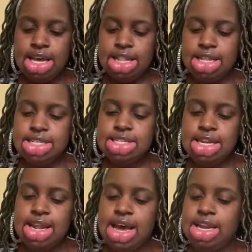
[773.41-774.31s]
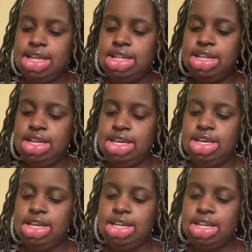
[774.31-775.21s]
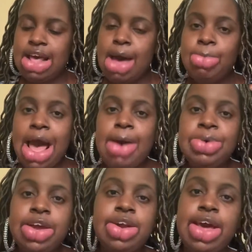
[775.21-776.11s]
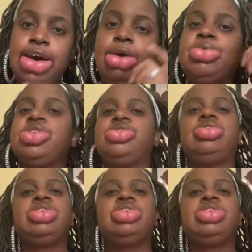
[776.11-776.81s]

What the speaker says: this and that, and I'm here to help you.